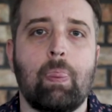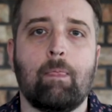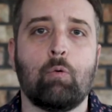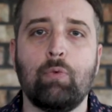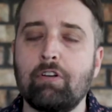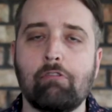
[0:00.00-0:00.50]

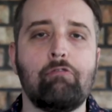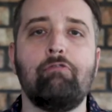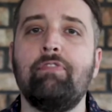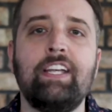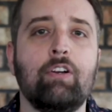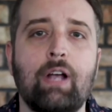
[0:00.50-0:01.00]
or we don't
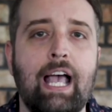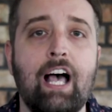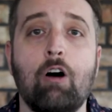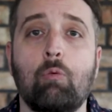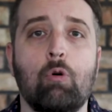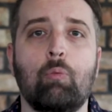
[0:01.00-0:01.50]
fear
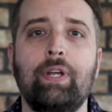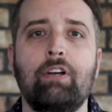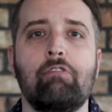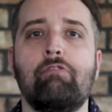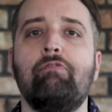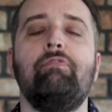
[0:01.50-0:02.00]
hell, where we
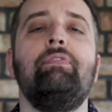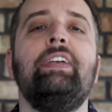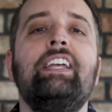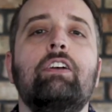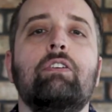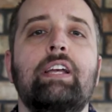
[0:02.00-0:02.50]
don't
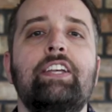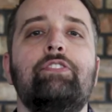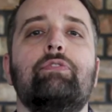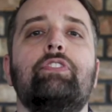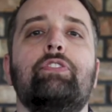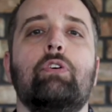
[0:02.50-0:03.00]
fear
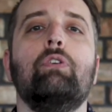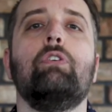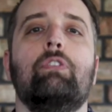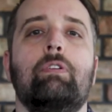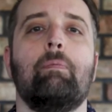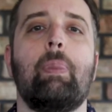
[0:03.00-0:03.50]
his
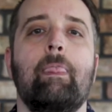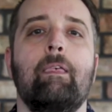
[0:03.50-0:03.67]
return.